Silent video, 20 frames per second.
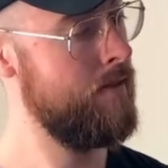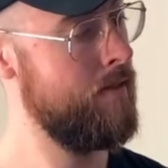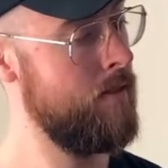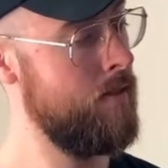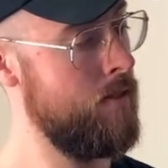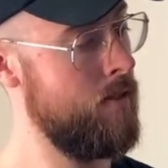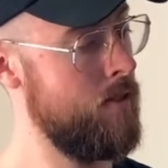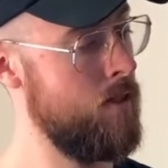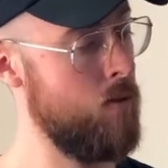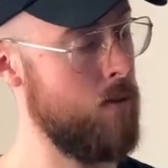
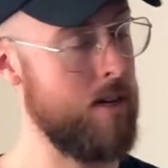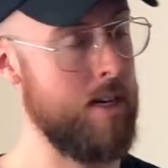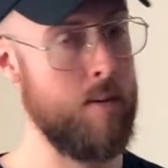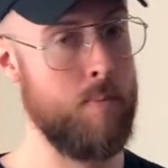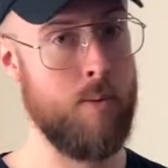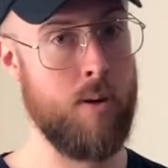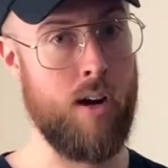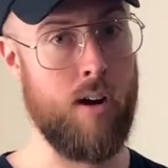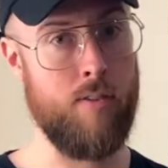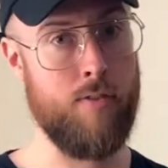So we're going to
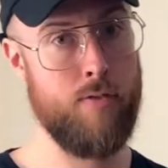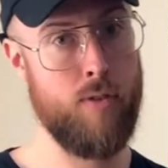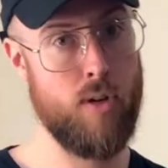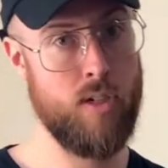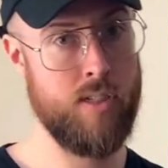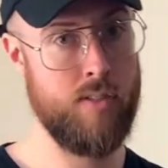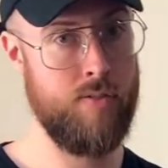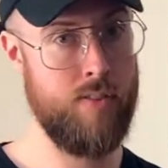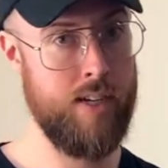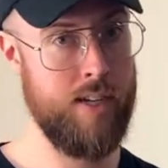put our
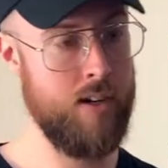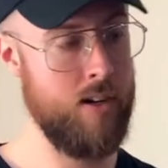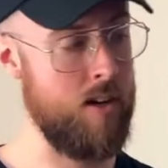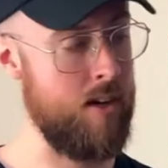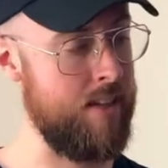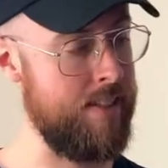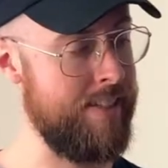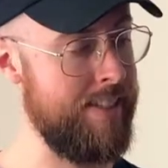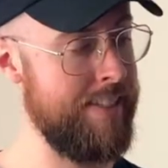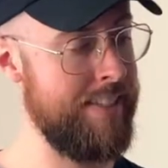first finger
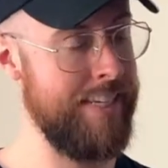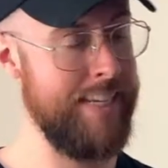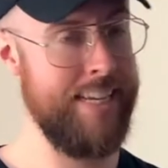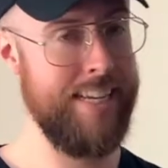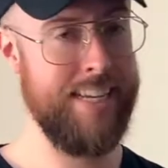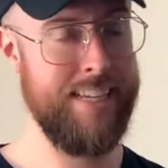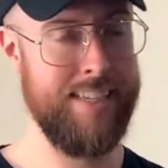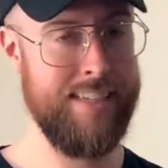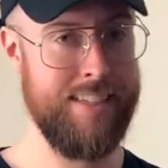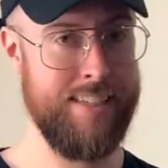on
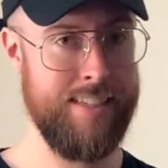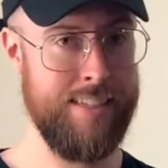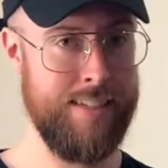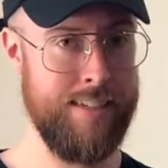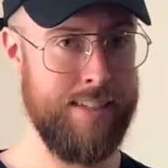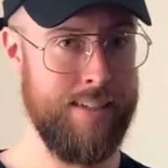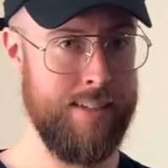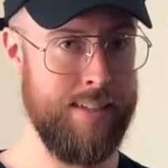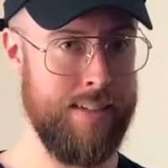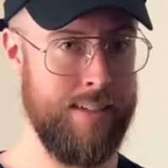C
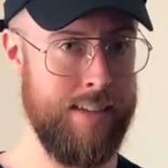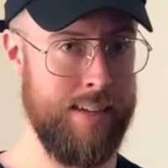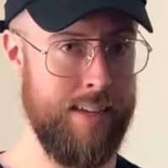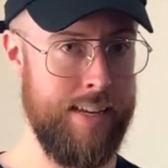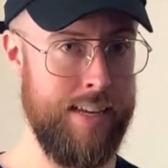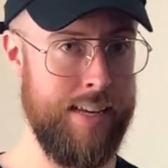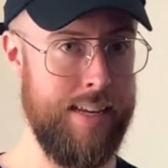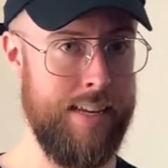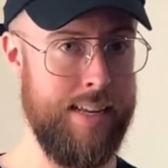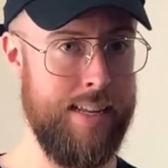
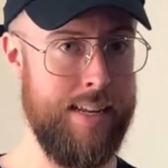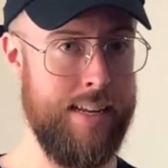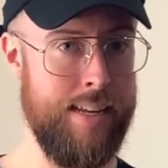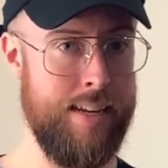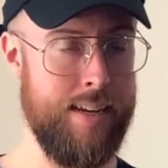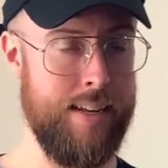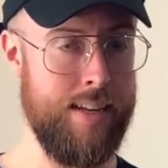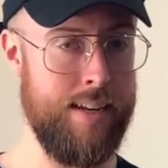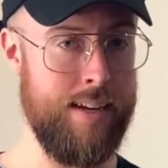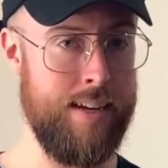in
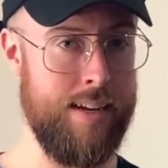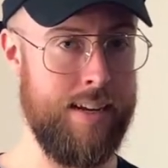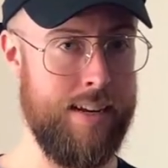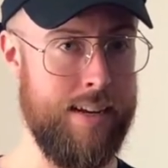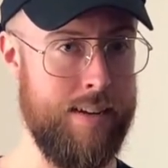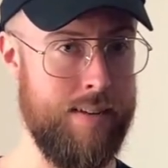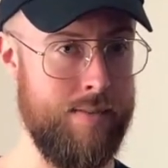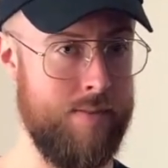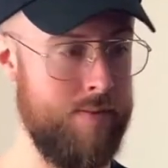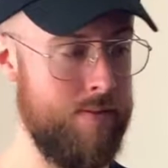
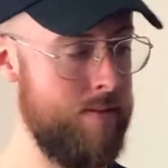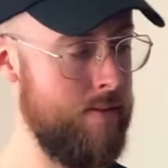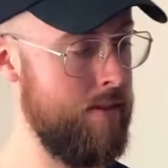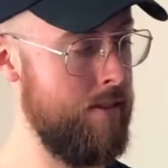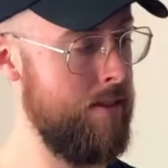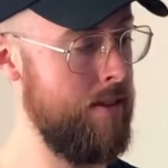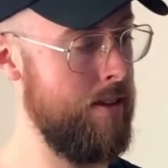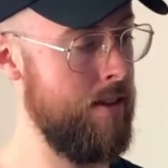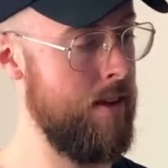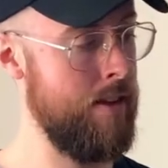
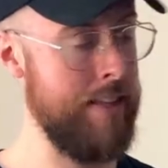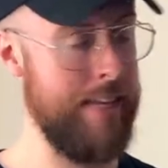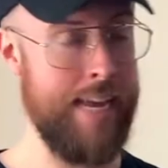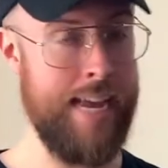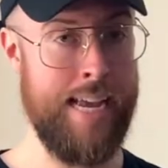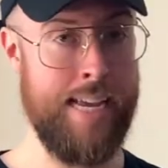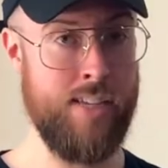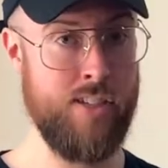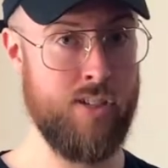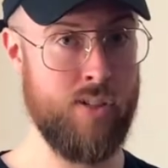on the
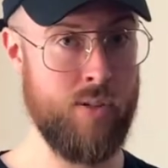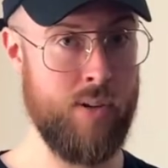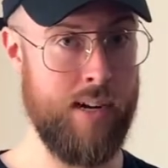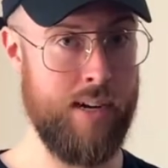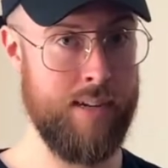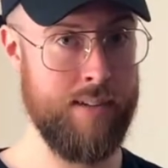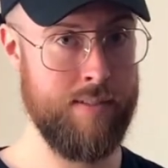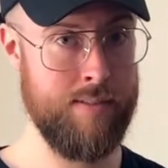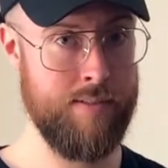A string,